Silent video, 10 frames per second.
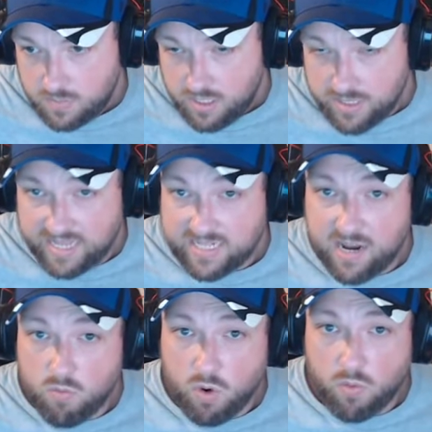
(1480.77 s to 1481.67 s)
that's
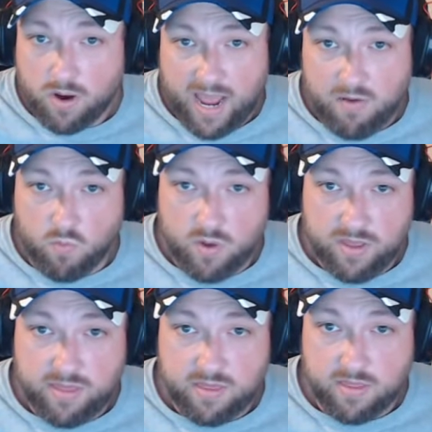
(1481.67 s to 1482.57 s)
kind of where we're at
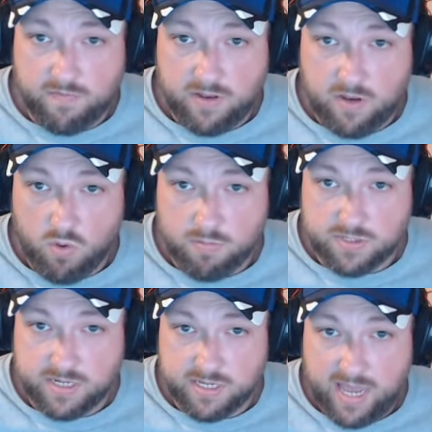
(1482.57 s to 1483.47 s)
with the
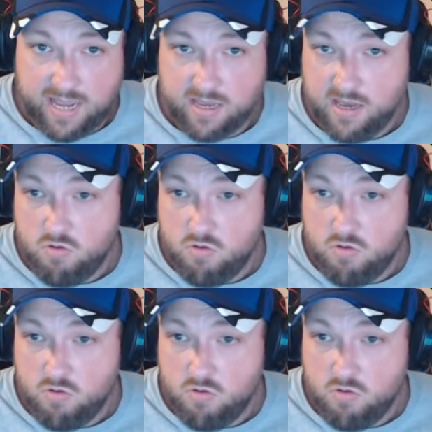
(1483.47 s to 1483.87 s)
51% attack.